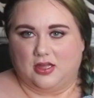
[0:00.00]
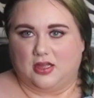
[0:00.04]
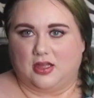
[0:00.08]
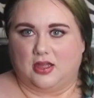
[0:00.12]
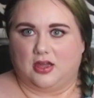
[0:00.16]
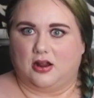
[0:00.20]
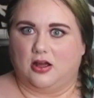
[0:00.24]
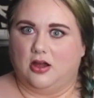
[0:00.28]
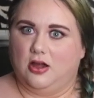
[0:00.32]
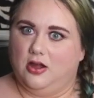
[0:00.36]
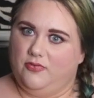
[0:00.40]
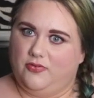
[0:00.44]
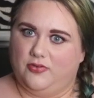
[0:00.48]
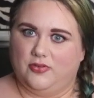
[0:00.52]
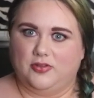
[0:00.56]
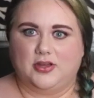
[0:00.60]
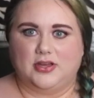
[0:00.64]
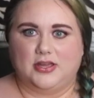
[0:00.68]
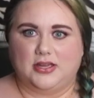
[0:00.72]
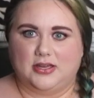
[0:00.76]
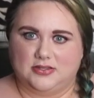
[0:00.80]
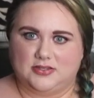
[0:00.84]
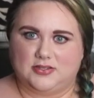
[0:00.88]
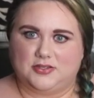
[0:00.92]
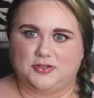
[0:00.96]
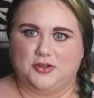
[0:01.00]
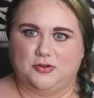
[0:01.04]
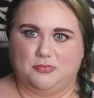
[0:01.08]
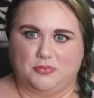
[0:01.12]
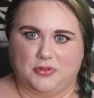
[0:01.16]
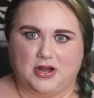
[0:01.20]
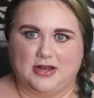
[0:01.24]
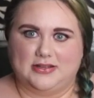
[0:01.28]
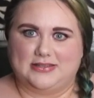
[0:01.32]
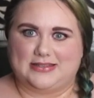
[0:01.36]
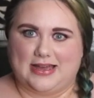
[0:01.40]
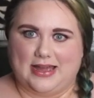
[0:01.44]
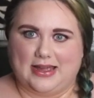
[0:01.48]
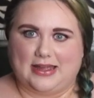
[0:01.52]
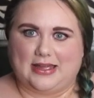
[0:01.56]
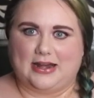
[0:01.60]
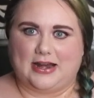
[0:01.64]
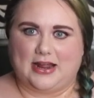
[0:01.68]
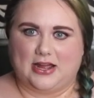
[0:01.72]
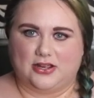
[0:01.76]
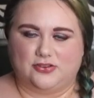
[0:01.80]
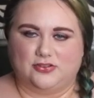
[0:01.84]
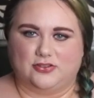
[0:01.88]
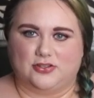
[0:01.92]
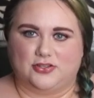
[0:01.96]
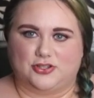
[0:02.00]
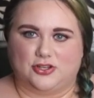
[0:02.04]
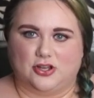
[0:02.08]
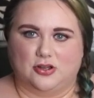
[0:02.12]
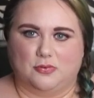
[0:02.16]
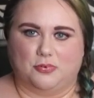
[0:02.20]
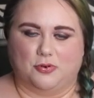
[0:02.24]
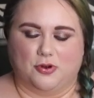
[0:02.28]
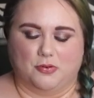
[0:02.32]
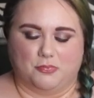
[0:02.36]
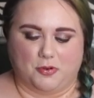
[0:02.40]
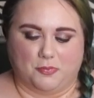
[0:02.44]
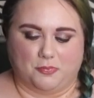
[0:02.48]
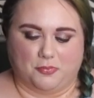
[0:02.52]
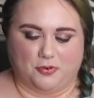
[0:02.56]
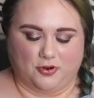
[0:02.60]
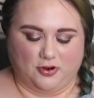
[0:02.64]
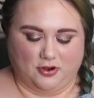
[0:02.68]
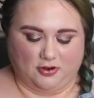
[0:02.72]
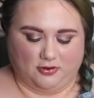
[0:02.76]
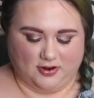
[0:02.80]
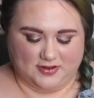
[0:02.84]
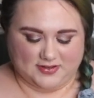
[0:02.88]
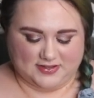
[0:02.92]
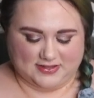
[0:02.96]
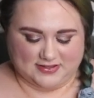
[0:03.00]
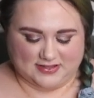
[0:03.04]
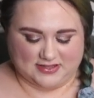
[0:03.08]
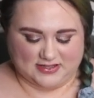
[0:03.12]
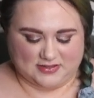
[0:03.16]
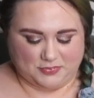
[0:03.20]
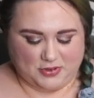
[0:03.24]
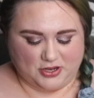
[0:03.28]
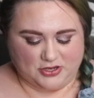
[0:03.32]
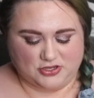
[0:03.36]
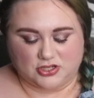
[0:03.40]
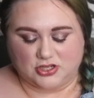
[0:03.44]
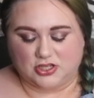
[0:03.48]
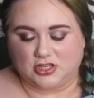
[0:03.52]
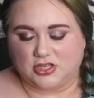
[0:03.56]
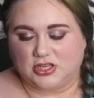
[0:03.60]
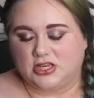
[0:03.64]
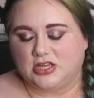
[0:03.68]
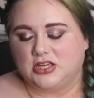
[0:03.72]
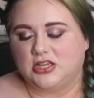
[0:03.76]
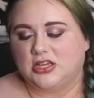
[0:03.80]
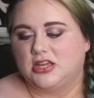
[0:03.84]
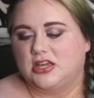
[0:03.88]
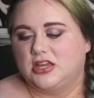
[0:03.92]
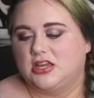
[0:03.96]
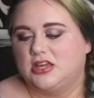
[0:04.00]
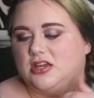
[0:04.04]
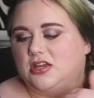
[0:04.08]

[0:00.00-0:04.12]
and hopefully in two months I can actually show proper progress because especially